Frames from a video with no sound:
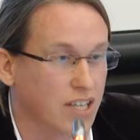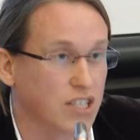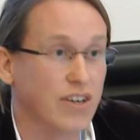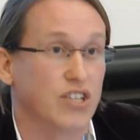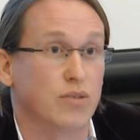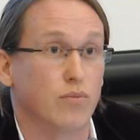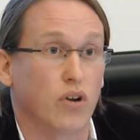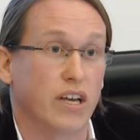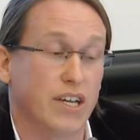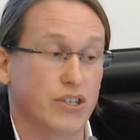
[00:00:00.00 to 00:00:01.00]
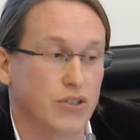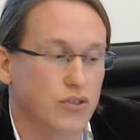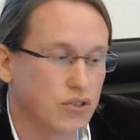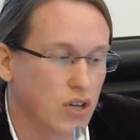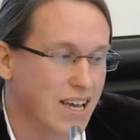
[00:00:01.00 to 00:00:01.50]
These are very symbolic
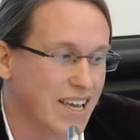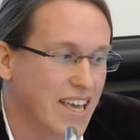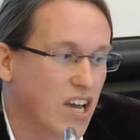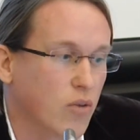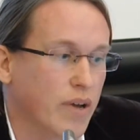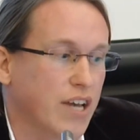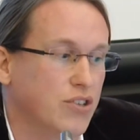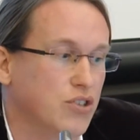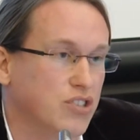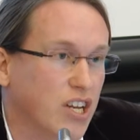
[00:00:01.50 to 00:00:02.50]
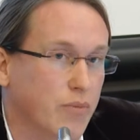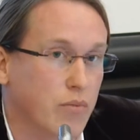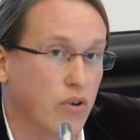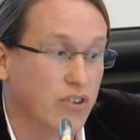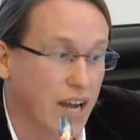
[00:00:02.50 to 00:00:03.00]
issues. Economic issues tend to be
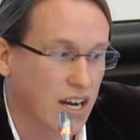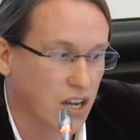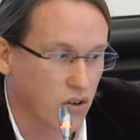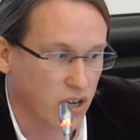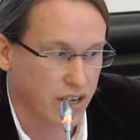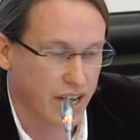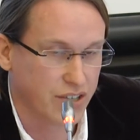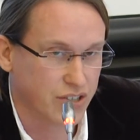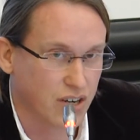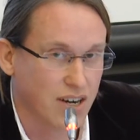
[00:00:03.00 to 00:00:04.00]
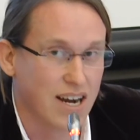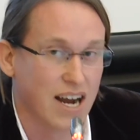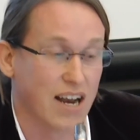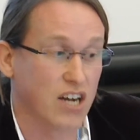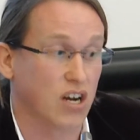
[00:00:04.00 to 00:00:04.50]
more technical in nature,
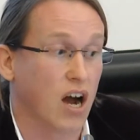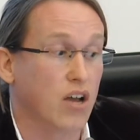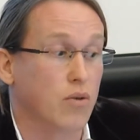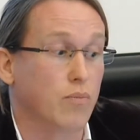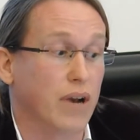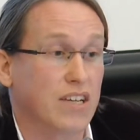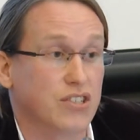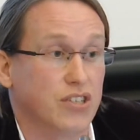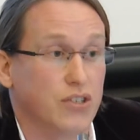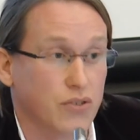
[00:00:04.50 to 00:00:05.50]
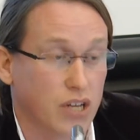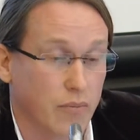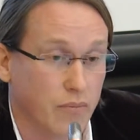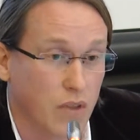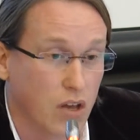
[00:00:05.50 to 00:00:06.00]
and there's a high complexity to
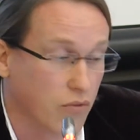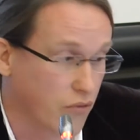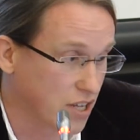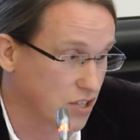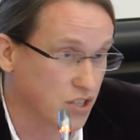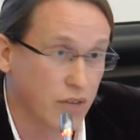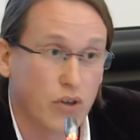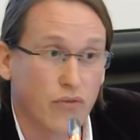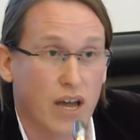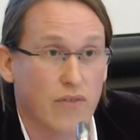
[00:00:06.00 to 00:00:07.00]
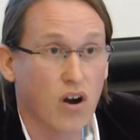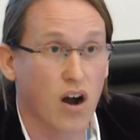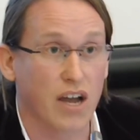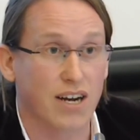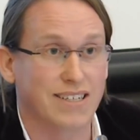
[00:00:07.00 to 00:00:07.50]
them. For instance, if you favor
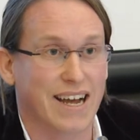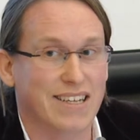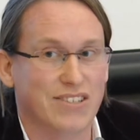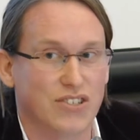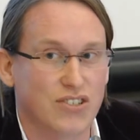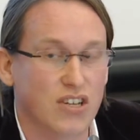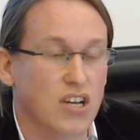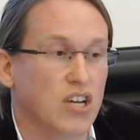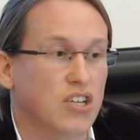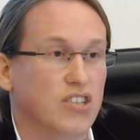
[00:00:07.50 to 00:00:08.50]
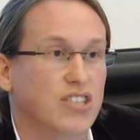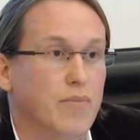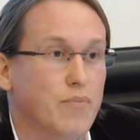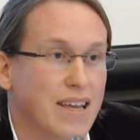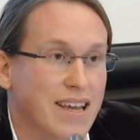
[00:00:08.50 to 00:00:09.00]
higher taxes, does that
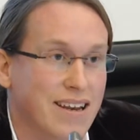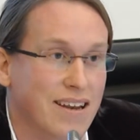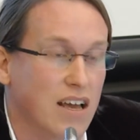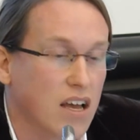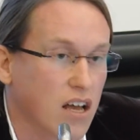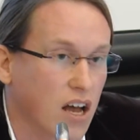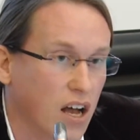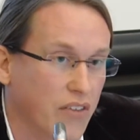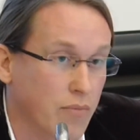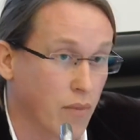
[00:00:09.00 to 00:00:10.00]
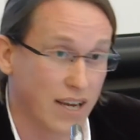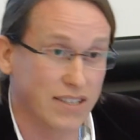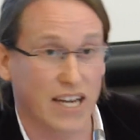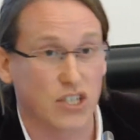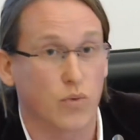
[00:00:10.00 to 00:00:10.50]
mean that my
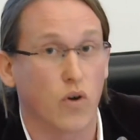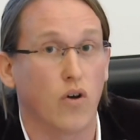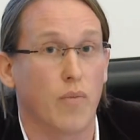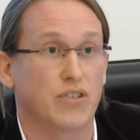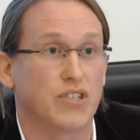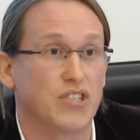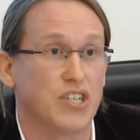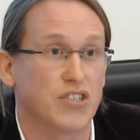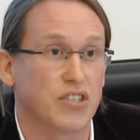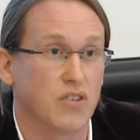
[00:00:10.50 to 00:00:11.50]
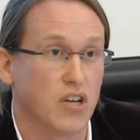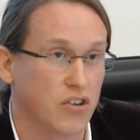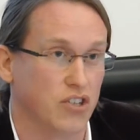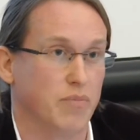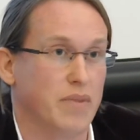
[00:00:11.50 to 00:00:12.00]
taxes will go up as a citizen?
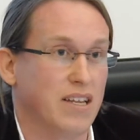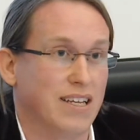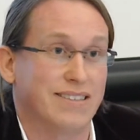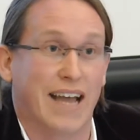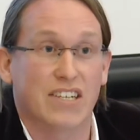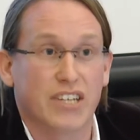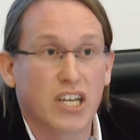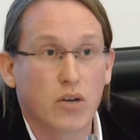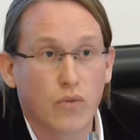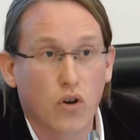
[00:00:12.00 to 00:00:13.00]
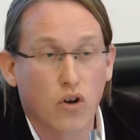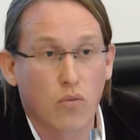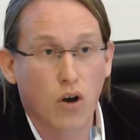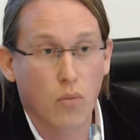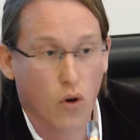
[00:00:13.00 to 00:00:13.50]
Does that mean that tax income will come
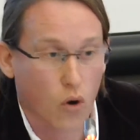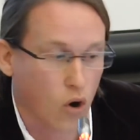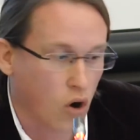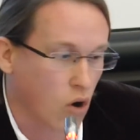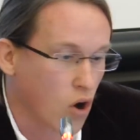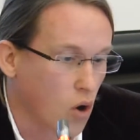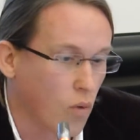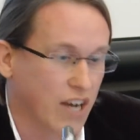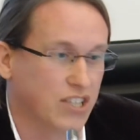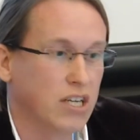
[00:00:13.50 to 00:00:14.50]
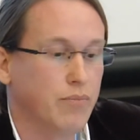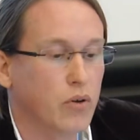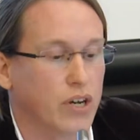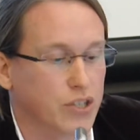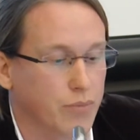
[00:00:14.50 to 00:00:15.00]
up, or will actually
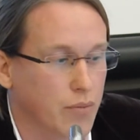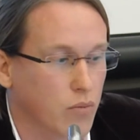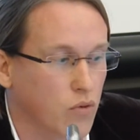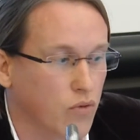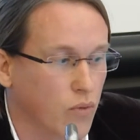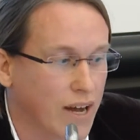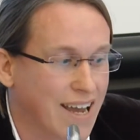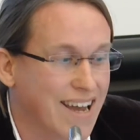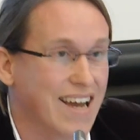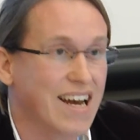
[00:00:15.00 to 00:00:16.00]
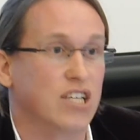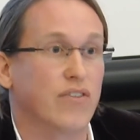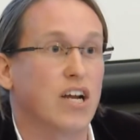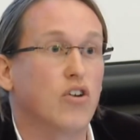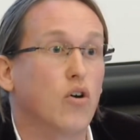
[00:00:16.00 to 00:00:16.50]
richer people move away? These are
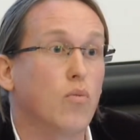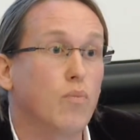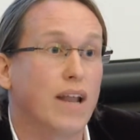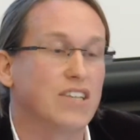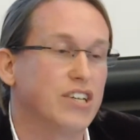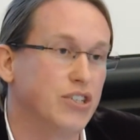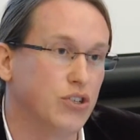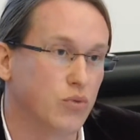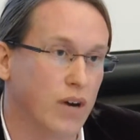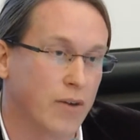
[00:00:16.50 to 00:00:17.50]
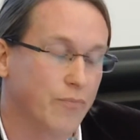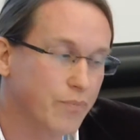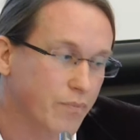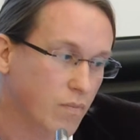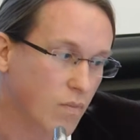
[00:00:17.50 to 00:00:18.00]
very complex issues
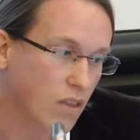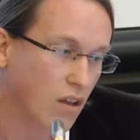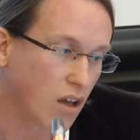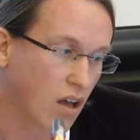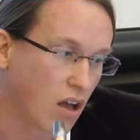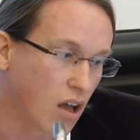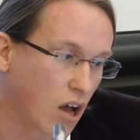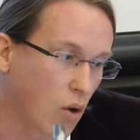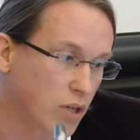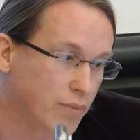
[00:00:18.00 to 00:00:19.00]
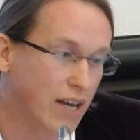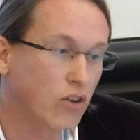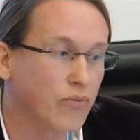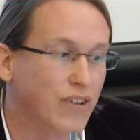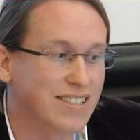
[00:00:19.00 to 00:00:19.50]
which might
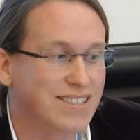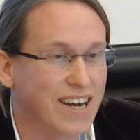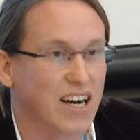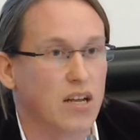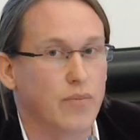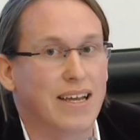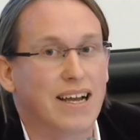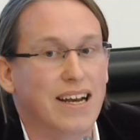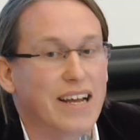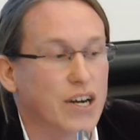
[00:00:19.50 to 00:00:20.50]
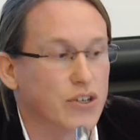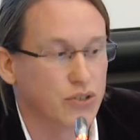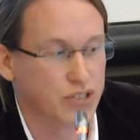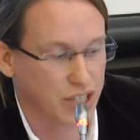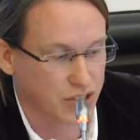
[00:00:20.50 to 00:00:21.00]
not necessarily be clear to
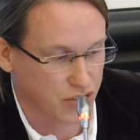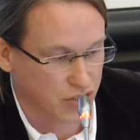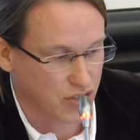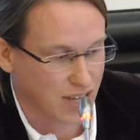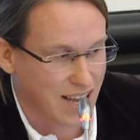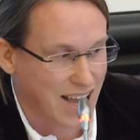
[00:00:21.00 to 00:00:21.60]
citizens.